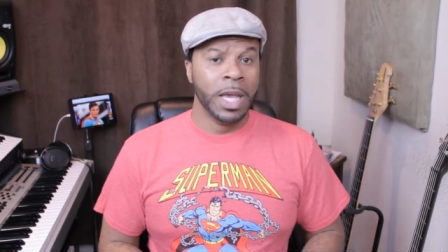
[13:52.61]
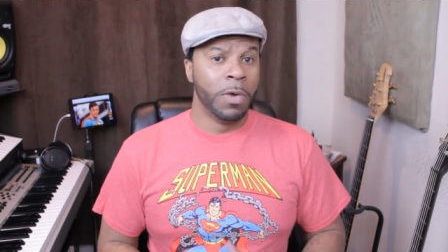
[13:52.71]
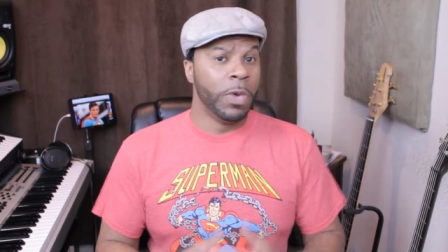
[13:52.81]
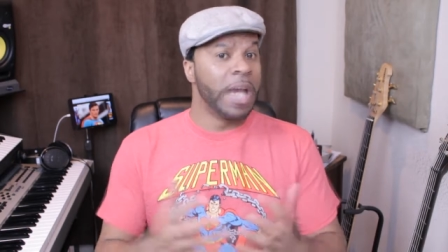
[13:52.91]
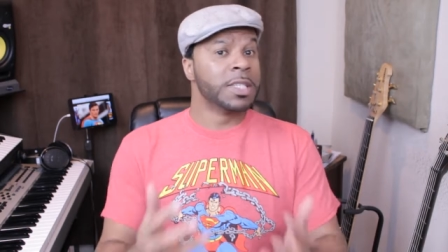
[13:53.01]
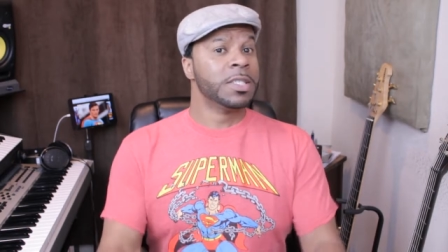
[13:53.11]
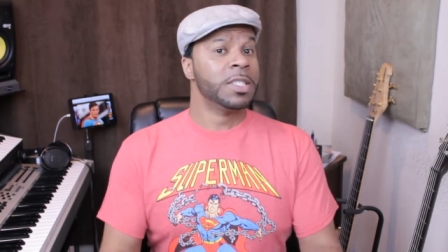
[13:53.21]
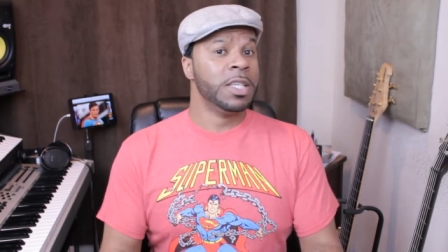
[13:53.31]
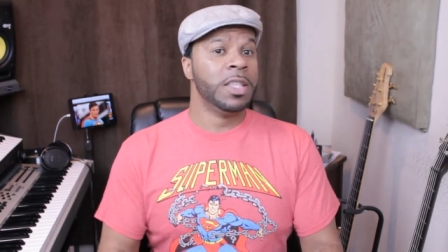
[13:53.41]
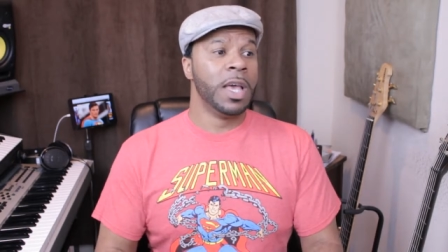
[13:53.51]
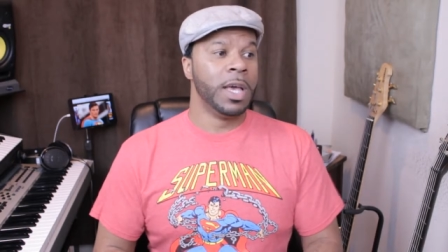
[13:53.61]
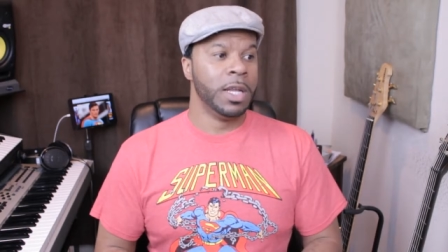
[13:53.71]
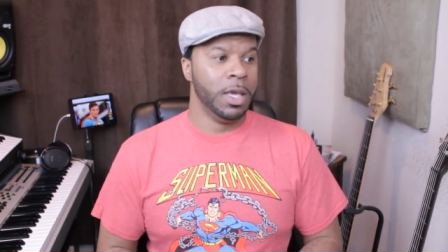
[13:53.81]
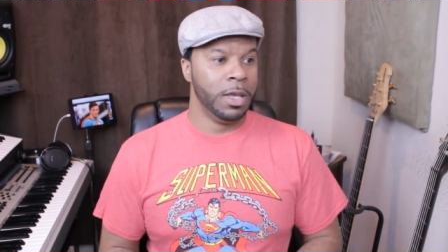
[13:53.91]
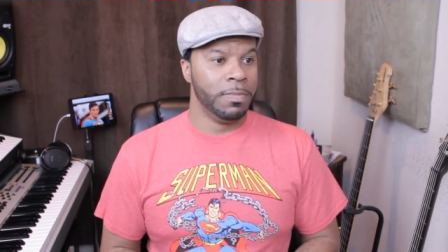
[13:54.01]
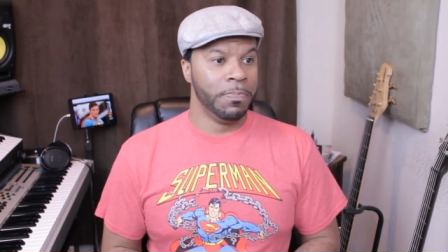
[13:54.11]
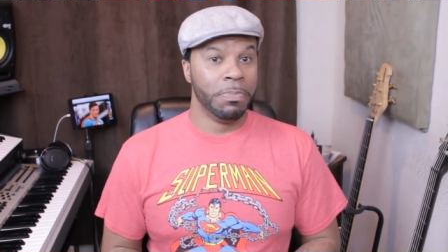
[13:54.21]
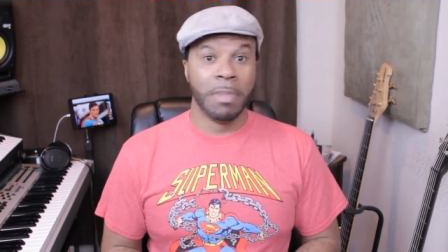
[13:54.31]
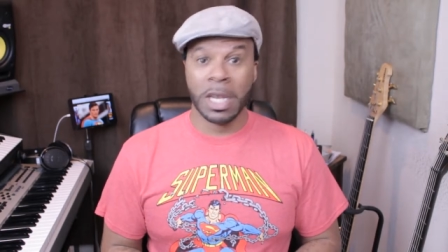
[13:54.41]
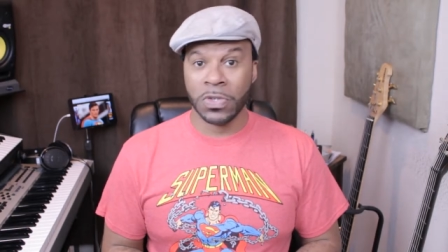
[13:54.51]
And we actually see that in
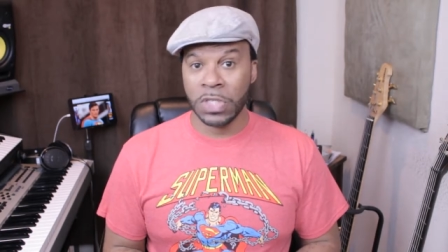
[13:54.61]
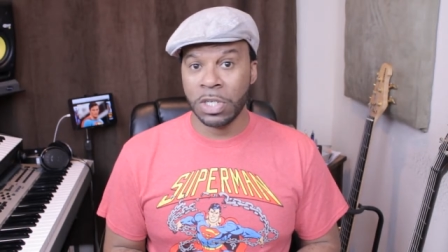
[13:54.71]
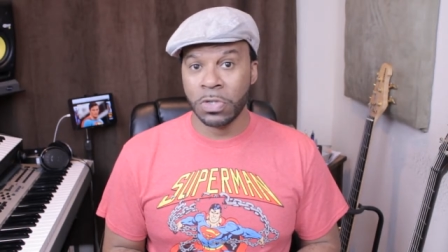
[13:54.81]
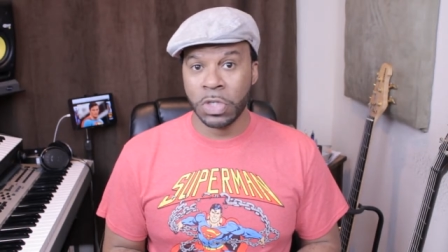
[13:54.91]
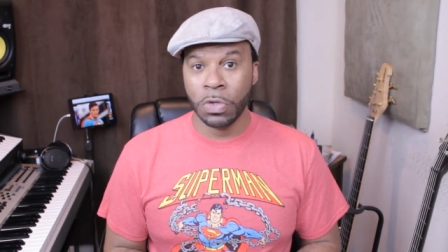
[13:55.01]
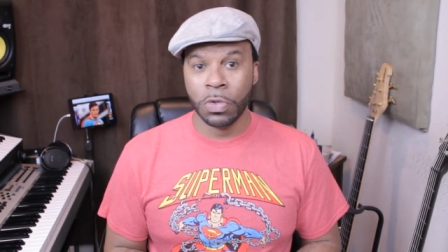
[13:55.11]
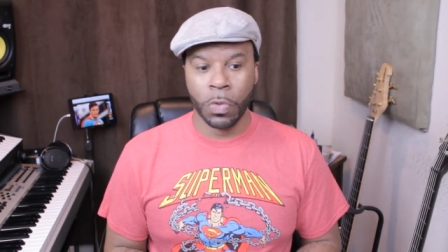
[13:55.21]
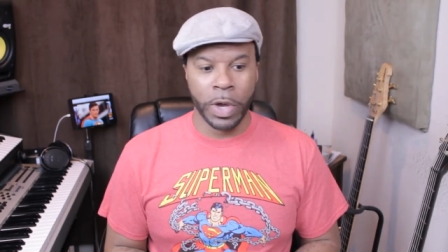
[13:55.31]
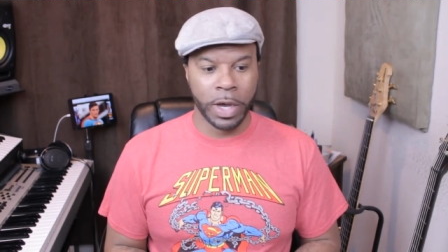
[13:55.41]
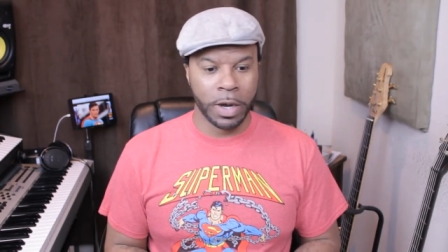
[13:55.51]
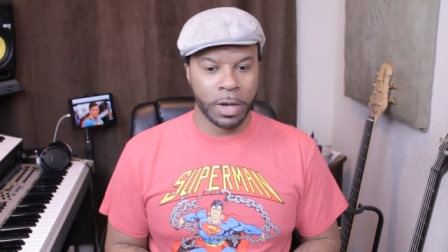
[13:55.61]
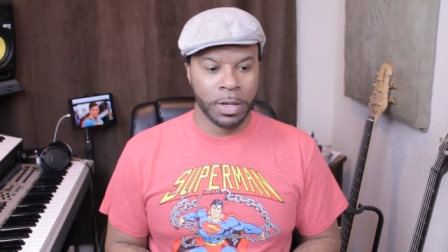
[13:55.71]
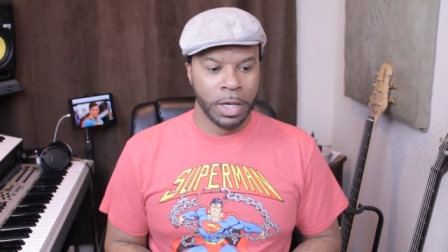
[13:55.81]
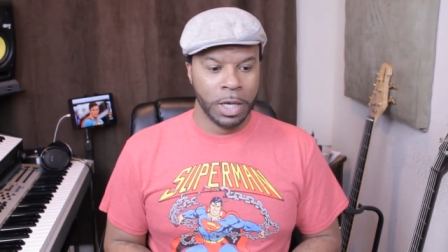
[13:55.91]
Man of Steel too, to where